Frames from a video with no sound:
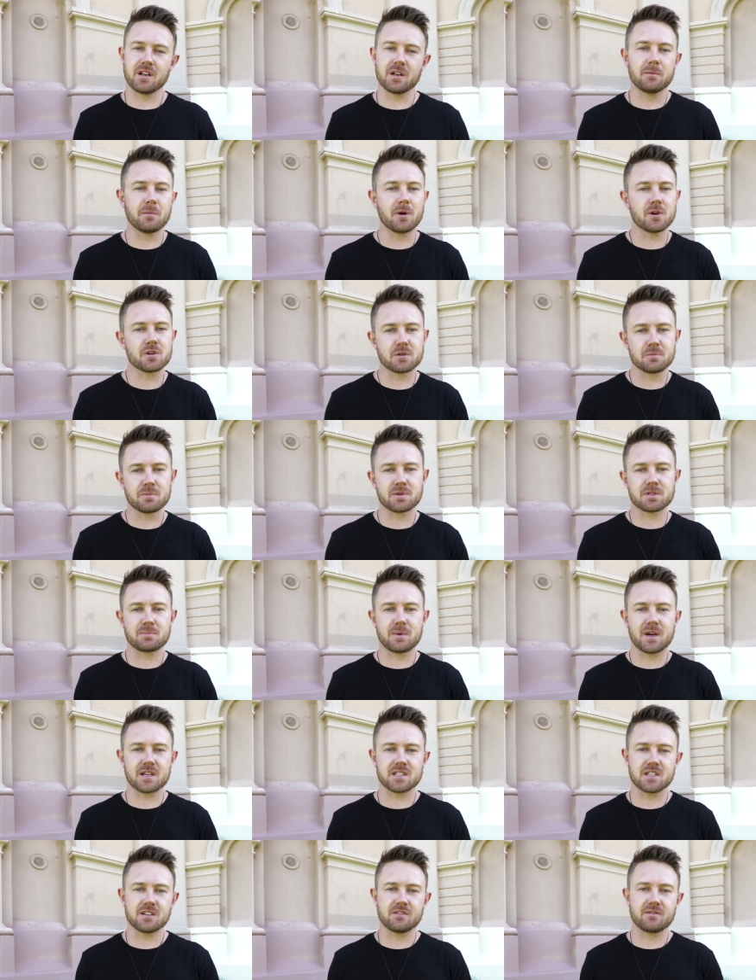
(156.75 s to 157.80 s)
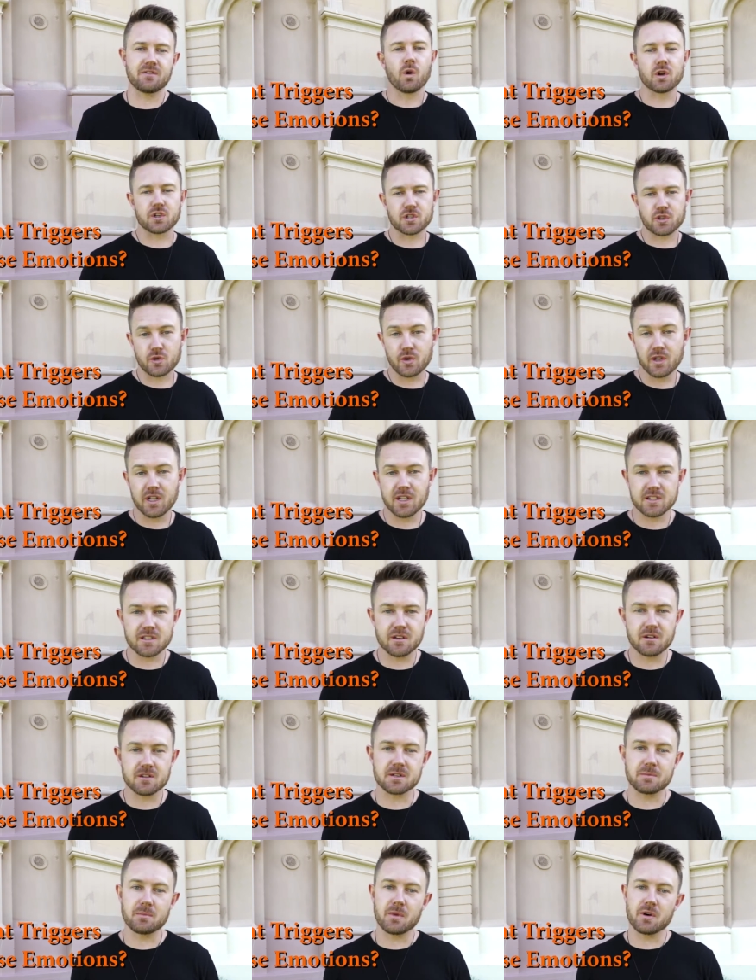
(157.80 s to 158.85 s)
emotion perspective what triggers
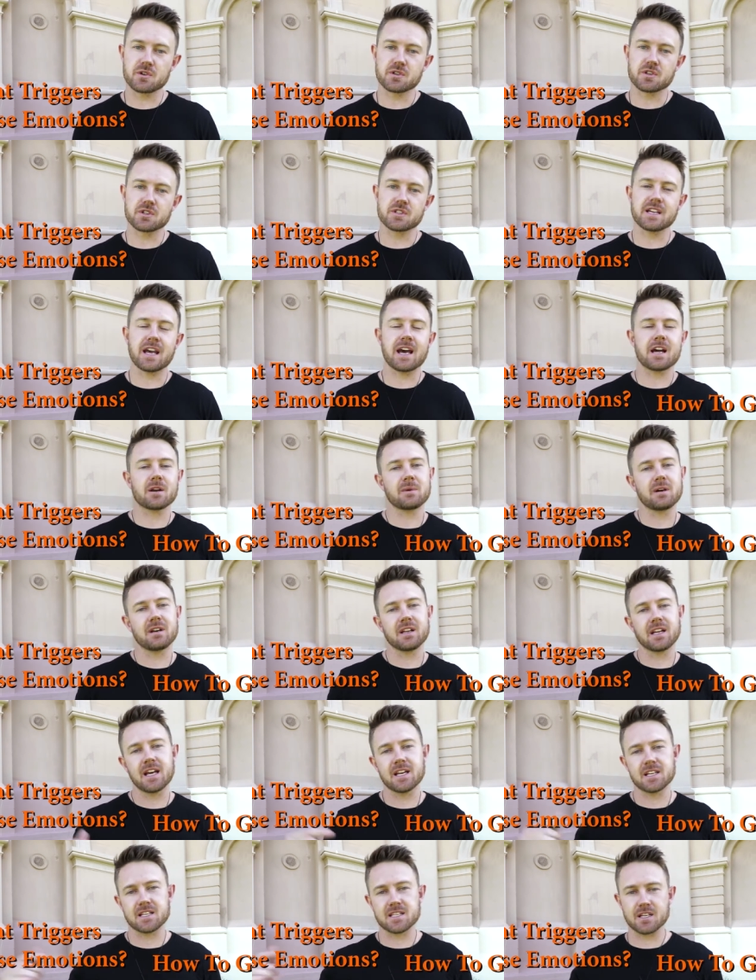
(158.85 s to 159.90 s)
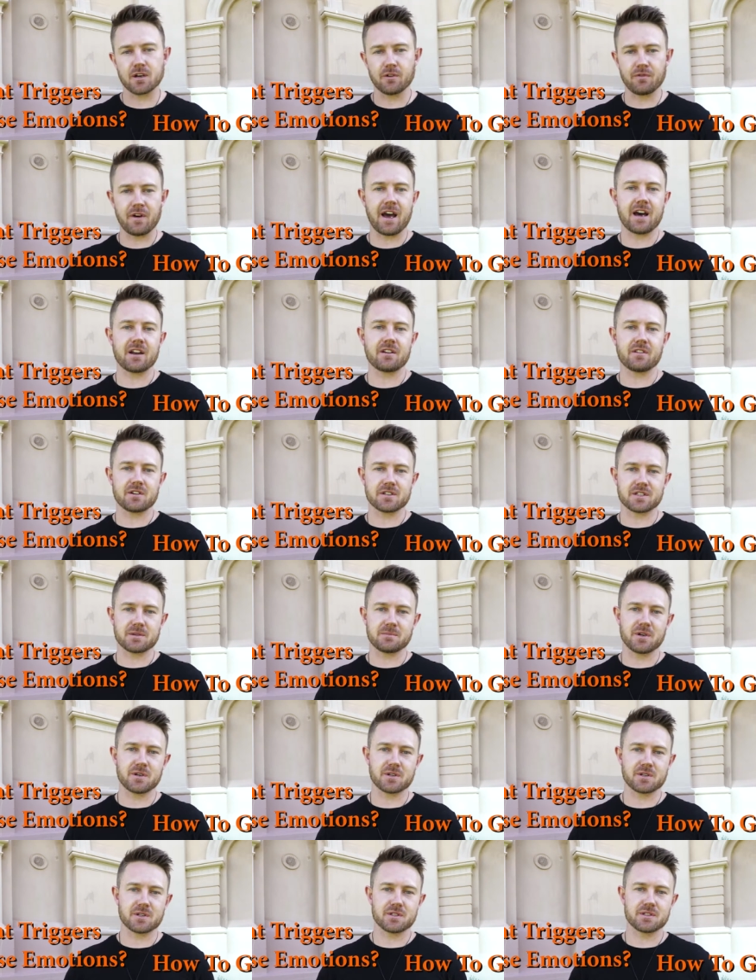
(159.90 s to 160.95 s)
those emotions how to be able to get yourself out of those
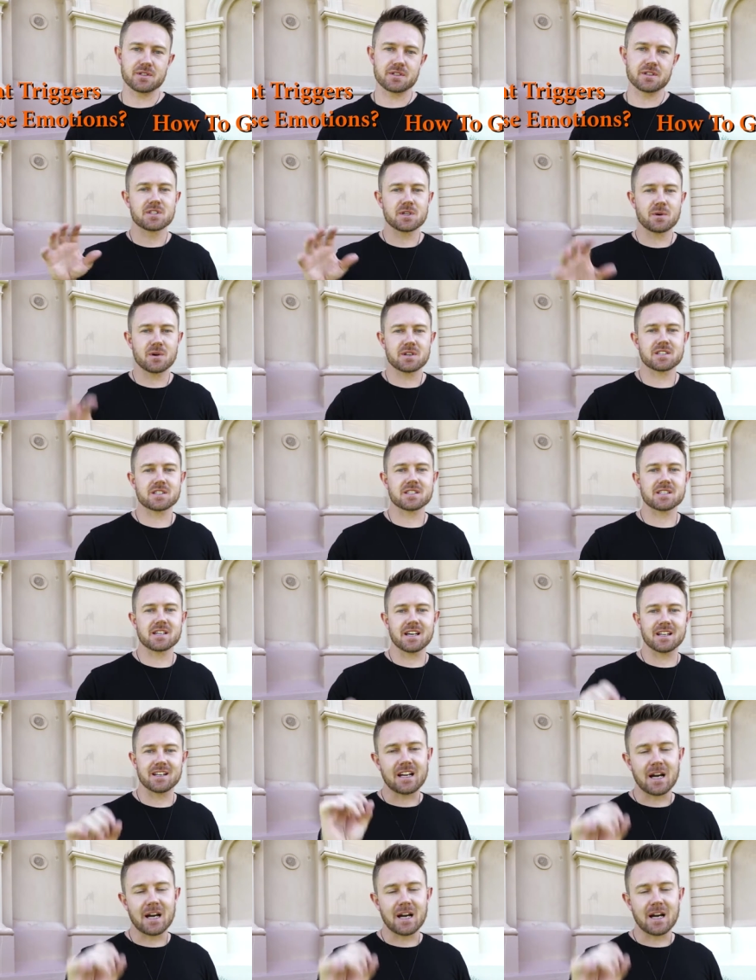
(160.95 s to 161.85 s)
emotions so as I said